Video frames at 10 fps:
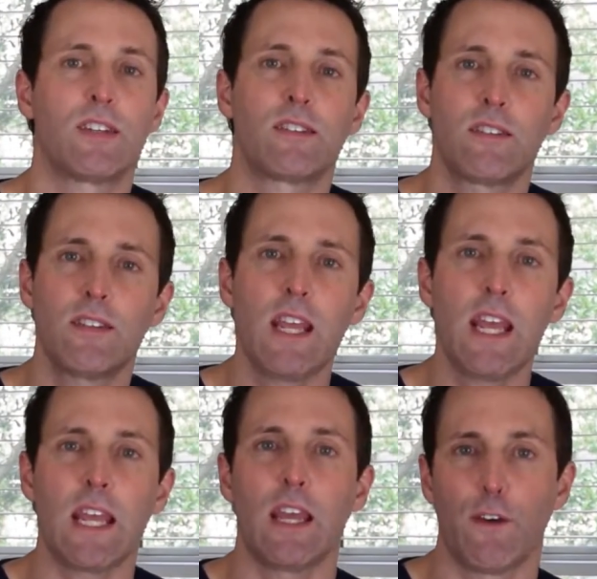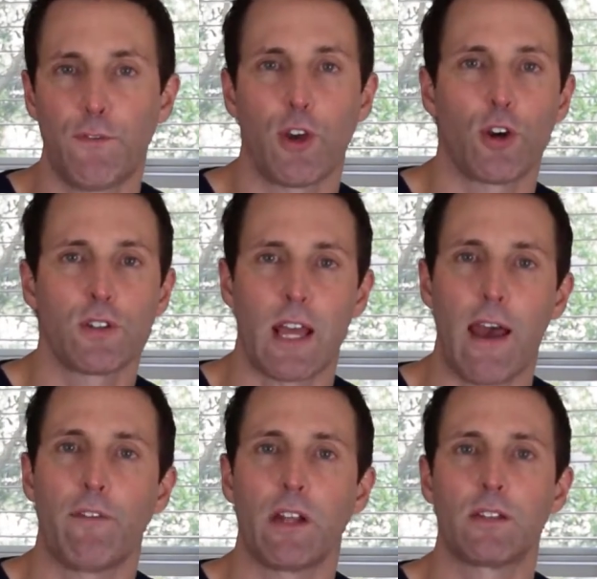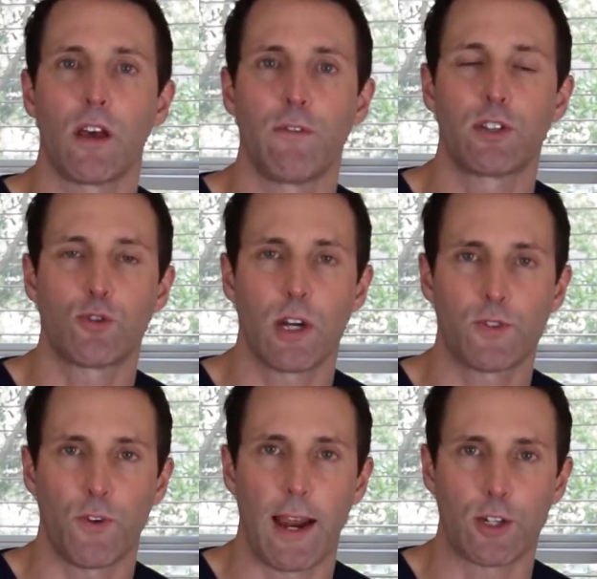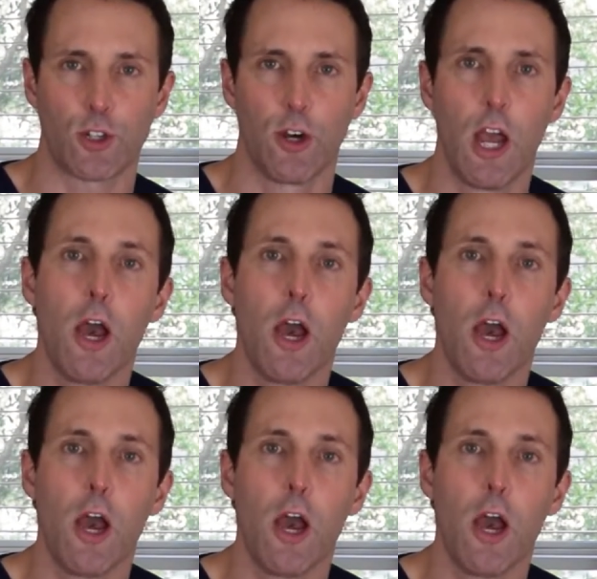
to see if there's evidence of a stress fracture.